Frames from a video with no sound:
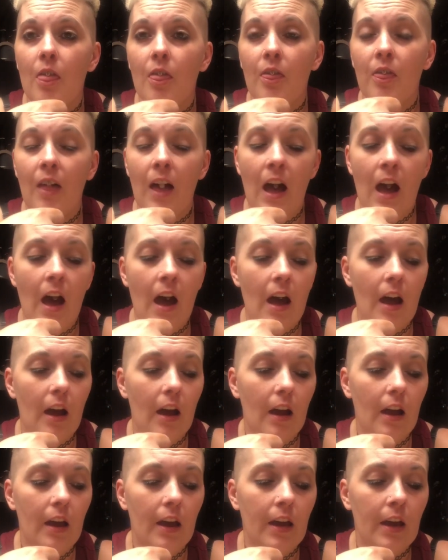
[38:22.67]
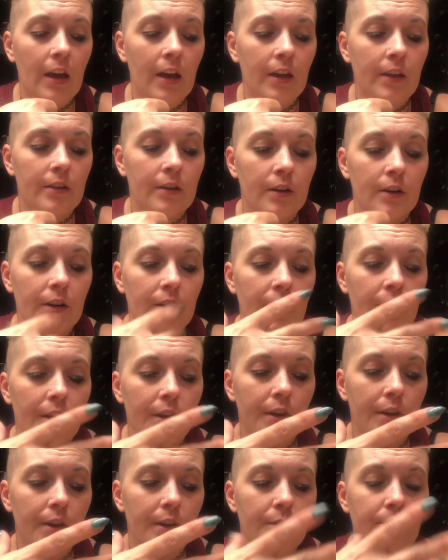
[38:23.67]
that either
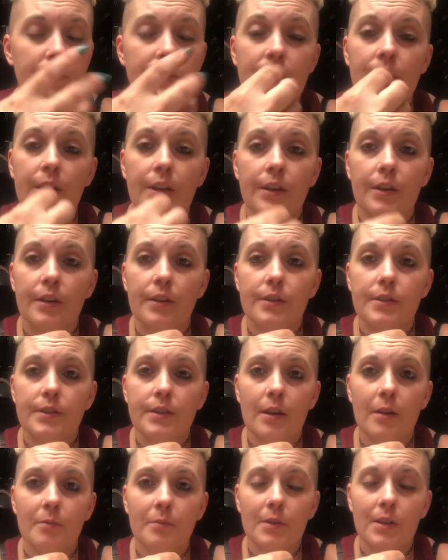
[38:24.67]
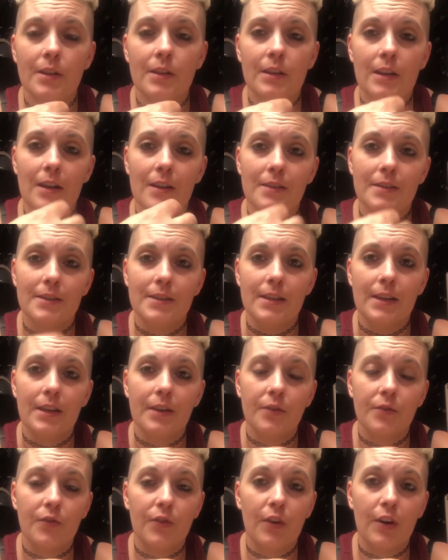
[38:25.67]
you're using something that is
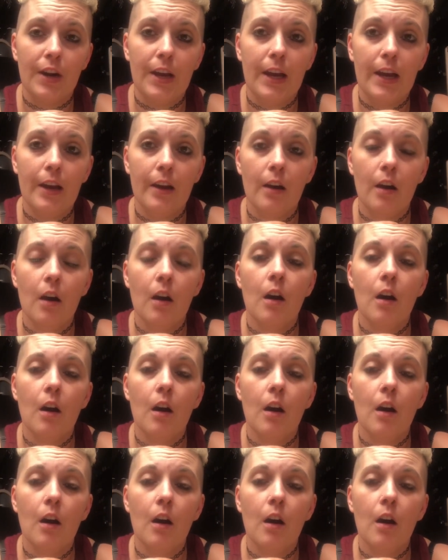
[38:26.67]
zinc free,